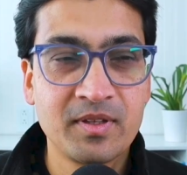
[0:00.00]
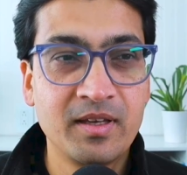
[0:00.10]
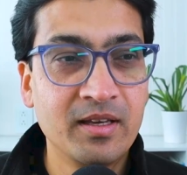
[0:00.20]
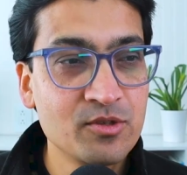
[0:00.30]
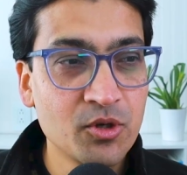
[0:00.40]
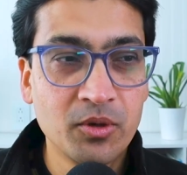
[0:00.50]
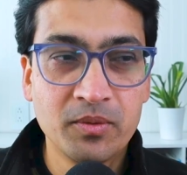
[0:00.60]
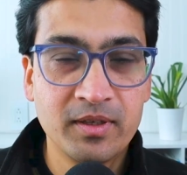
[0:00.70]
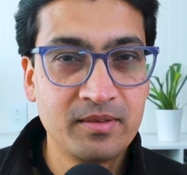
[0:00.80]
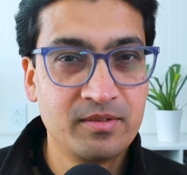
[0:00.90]
And
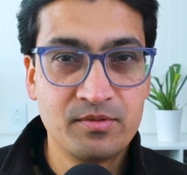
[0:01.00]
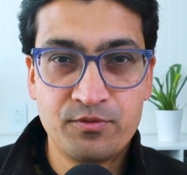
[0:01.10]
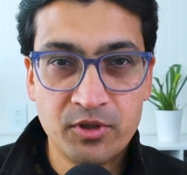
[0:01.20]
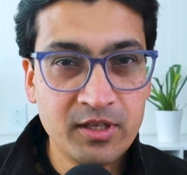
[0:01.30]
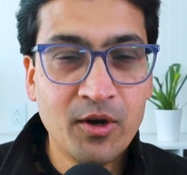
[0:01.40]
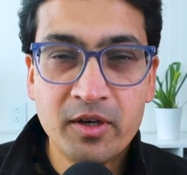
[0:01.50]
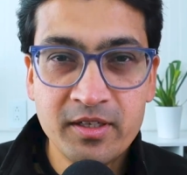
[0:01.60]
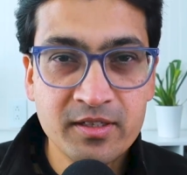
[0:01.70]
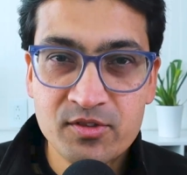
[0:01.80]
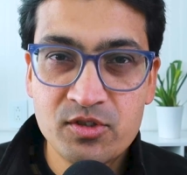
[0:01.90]
so, for the
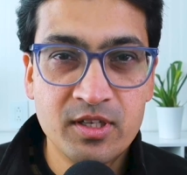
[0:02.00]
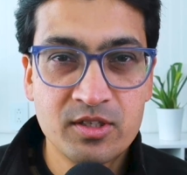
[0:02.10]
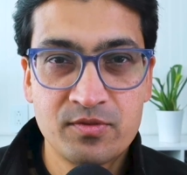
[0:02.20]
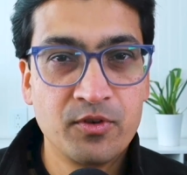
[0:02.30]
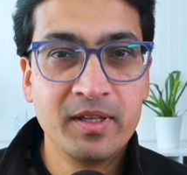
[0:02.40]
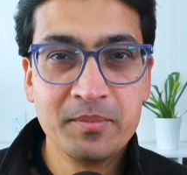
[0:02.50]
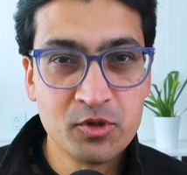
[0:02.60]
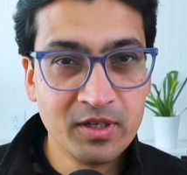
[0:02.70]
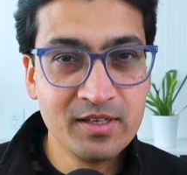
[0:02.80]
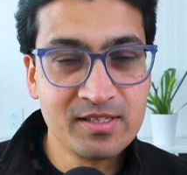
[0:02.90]
audience, just for them
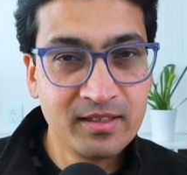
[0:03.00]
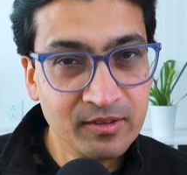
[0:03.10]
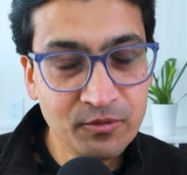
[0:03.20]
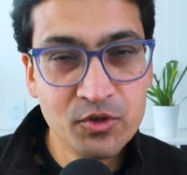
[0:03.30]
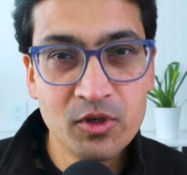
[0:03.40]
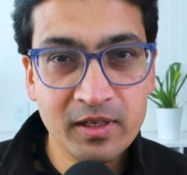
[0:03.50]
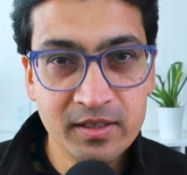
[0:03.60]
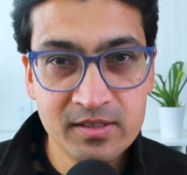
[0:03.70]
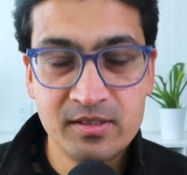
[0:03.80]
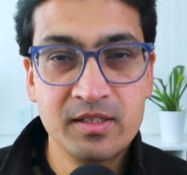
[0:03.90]
to understand and
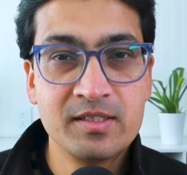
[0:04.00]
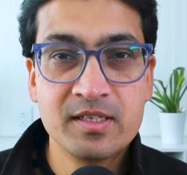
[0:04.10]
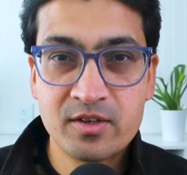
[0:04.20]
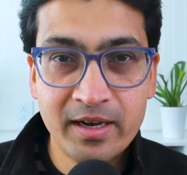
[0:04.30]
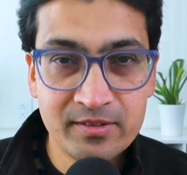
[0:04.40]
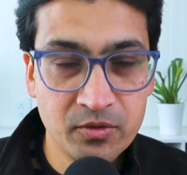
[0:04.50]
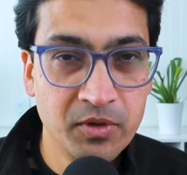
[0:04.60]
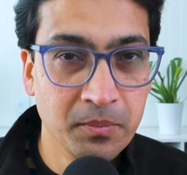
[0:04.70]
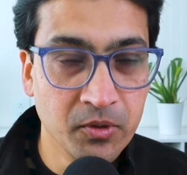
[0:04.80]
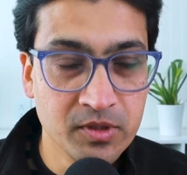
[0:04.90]
visualize, these interactive
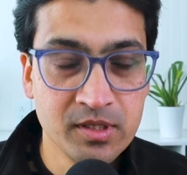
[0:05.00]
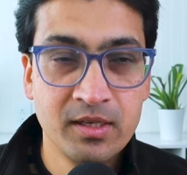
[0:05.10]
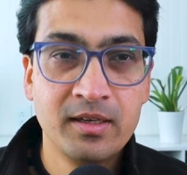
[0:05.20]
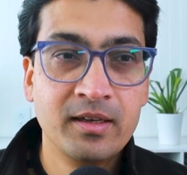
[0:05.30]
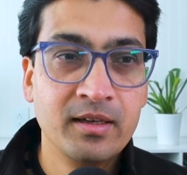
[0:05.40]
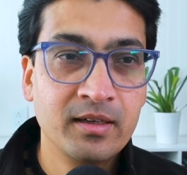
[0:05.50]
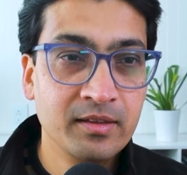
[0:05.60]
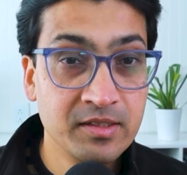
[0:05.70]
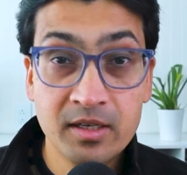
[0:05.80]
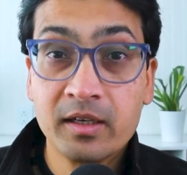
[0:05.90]
demos,
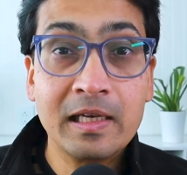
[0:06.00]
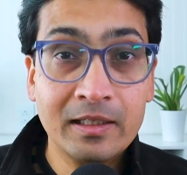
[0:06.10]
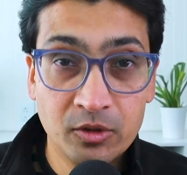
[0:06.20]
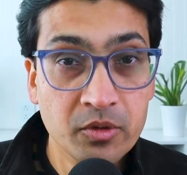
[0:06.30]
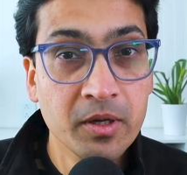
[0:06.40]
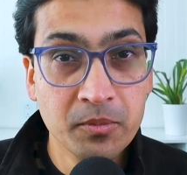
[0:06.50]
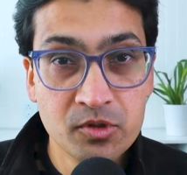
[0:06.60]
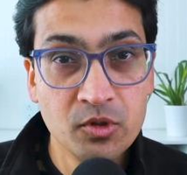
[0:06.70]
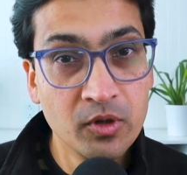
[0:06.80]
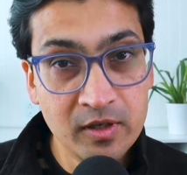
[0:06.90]
these are click-through demos.
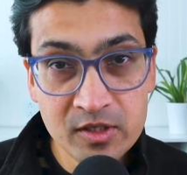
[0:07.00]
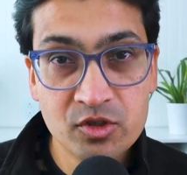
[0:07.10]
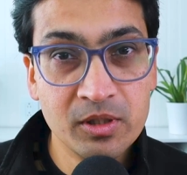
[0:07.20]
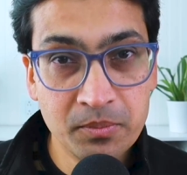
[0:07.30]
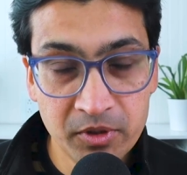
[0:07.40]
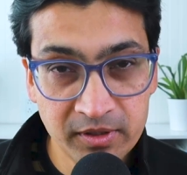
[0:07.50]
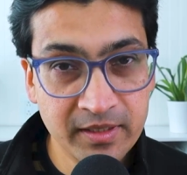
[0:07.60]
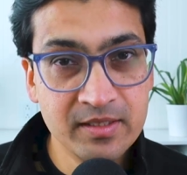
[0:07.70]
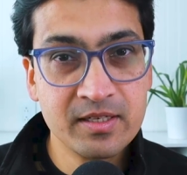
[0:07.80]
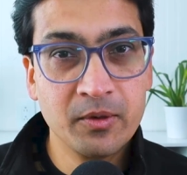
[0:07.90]
So you're literally putting the
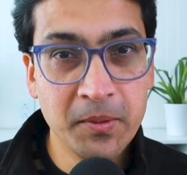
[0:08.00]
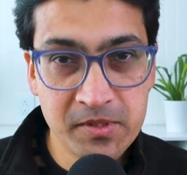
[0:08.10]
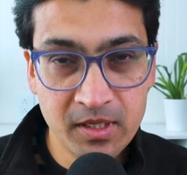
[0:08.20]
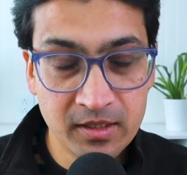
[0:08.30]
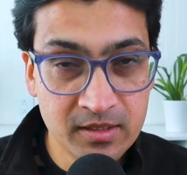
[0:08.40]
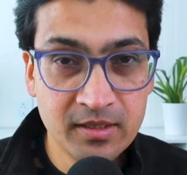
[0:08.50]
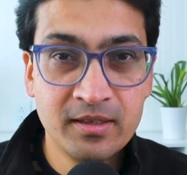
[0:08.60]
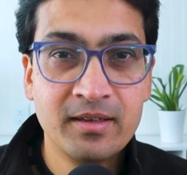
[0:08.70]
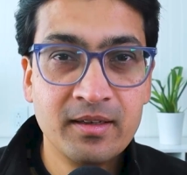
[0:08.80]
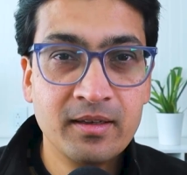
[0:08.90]
entire website
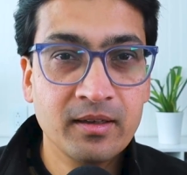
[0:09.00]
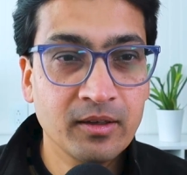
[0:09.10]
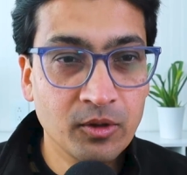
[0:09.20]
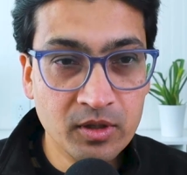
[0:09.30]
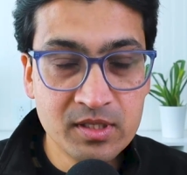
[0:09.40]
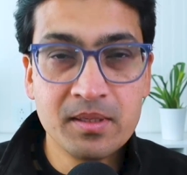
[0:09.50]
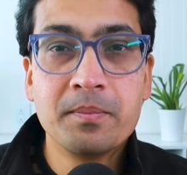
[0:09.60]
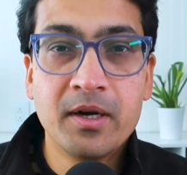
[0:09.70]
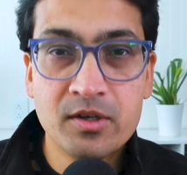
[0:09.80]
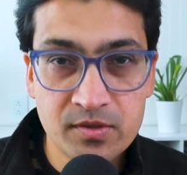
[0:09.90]
or some
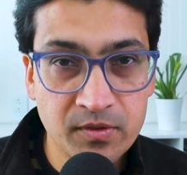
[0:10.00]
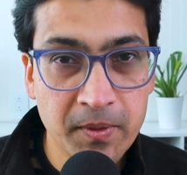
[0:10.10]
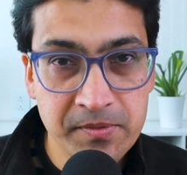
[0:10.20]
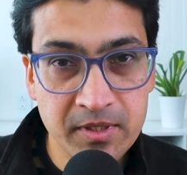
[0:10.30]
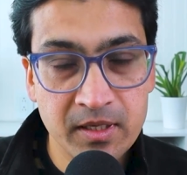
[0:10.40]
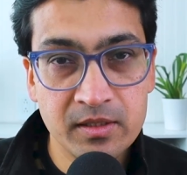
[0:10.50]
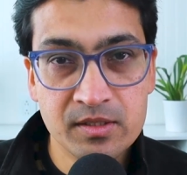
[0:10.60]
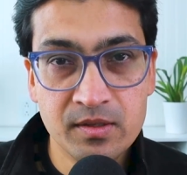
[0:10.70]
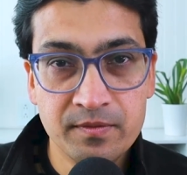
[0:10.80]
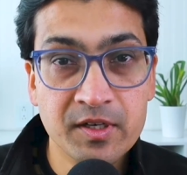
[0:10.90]
parts of the website, at least
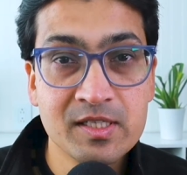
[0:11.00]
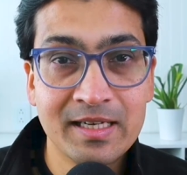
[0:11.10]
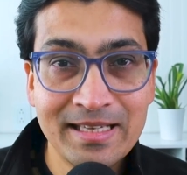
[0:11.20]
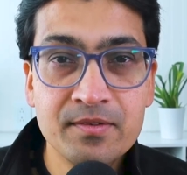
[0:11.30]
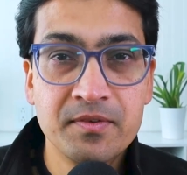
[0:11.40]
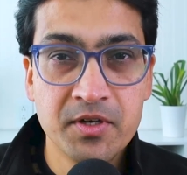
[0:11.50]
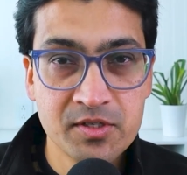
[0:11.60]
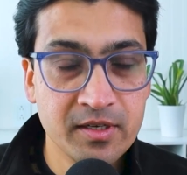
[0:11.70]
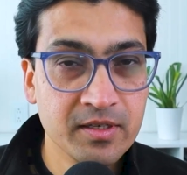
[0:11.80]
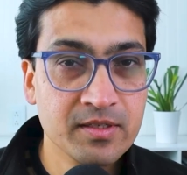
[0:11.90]
the key
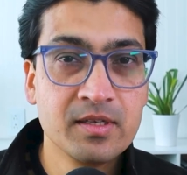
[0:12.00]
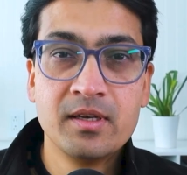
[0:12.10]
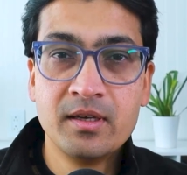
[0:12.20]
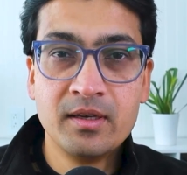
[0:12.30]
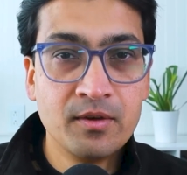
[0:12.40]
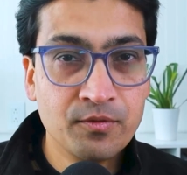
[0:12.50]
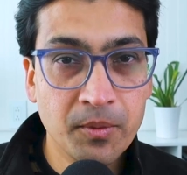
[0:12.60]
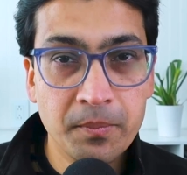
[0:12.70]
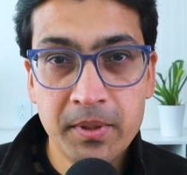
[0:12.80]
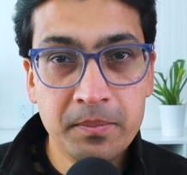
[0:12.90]
functionalities for
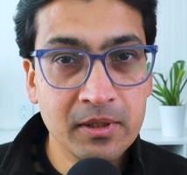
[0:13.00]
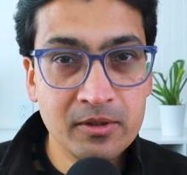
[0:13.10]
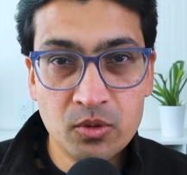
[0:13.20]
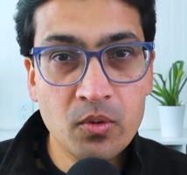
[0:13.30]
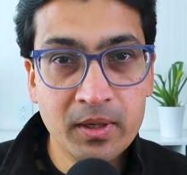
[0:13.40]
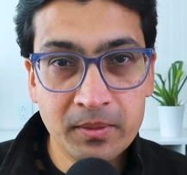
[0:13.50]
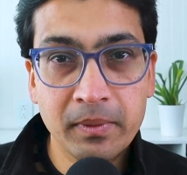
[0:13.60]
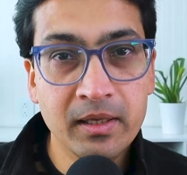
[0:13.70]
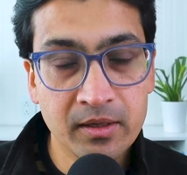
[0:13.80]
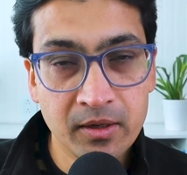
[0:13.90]
people to go and
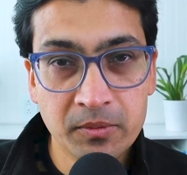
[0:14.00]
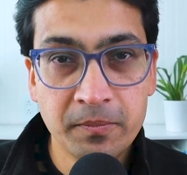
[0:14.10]
play around.